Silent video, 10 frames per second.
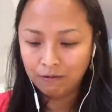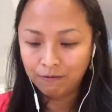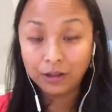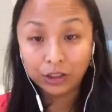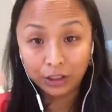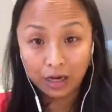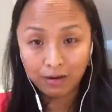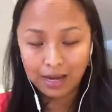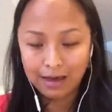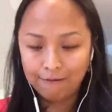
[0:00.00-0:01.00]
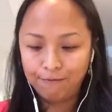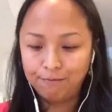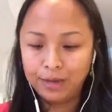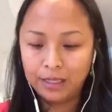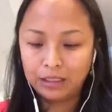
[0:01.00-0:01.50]
function our life.
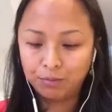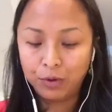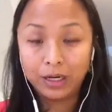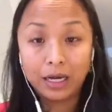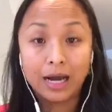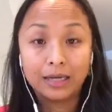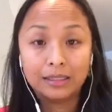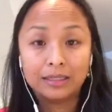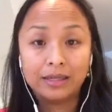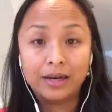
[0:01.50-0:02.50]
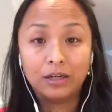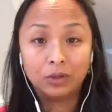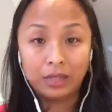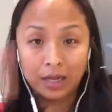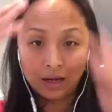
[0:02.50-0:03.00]
But spirit guide is there
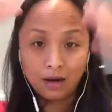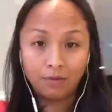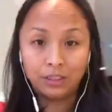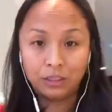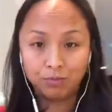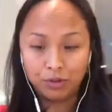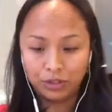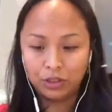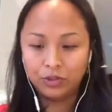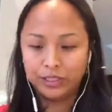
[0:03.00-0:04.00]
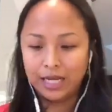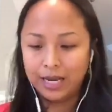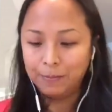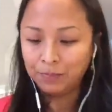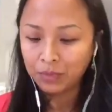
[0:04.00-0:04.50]
to take care of the spiritual
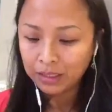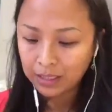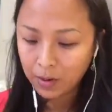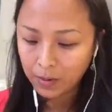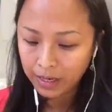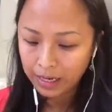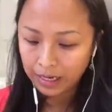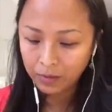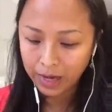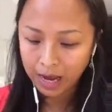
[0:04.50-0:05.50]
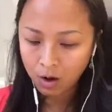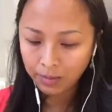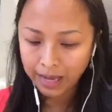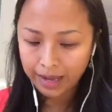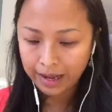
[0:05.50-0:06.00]
side. So anyway, I
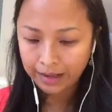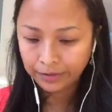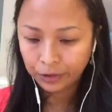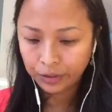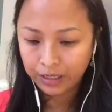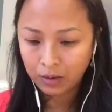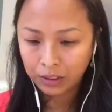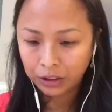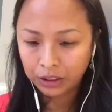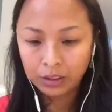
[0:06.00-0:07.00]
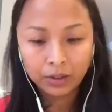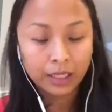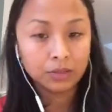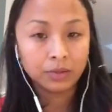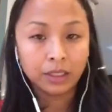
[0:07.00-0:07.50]
hope that I answered that question. You
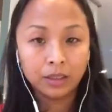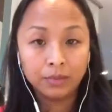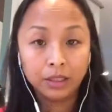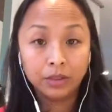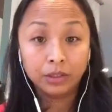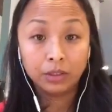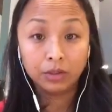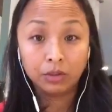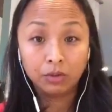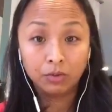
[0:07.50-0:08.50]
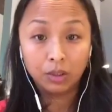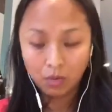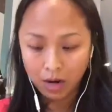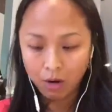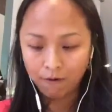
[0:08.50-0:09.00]
guys will hear me use those two words
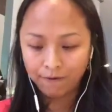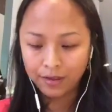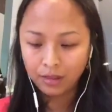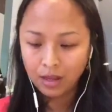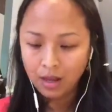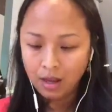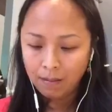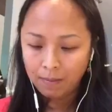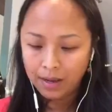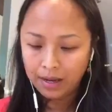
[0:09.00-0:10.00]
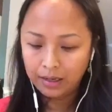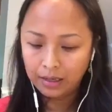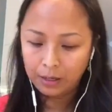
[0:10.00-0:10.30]
quite often. But,